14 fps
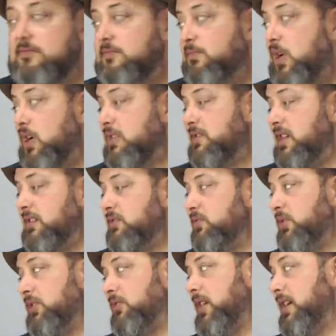Marcus King's
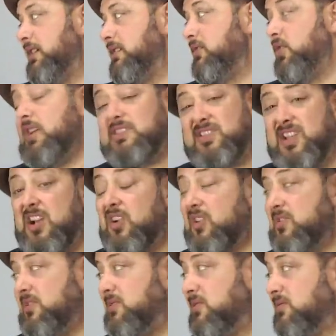really great. Yeah. Great singer,
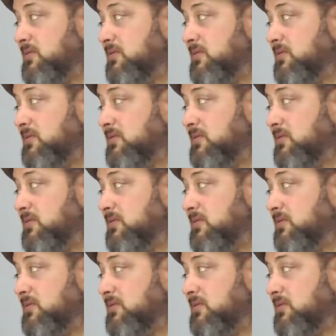too.